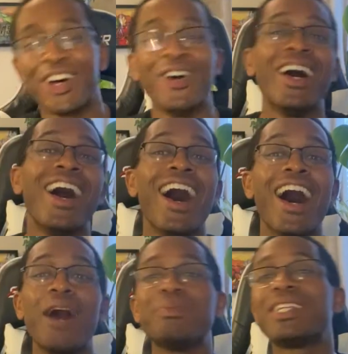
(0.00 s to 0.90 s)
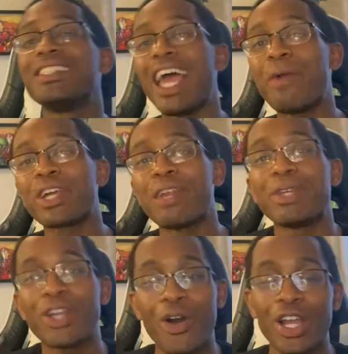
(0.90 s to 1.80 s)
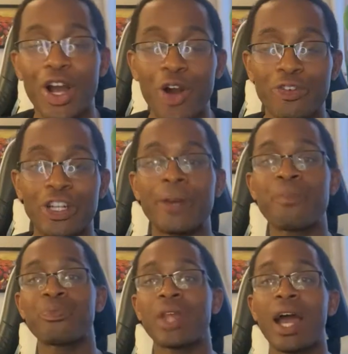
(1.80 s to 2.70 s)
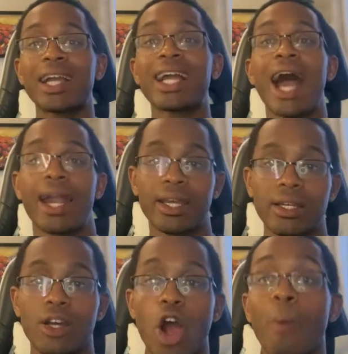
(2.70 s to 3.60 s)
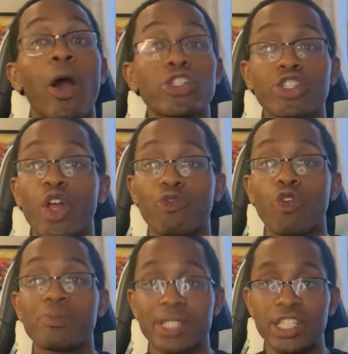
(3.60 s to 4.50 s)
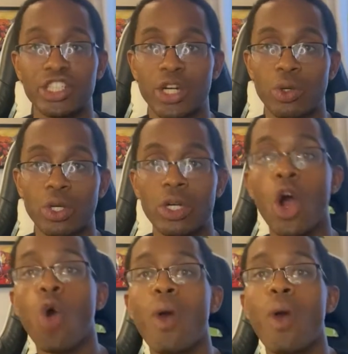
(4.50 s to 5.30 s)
So today we're going to be going over kata, our martial art forms in general.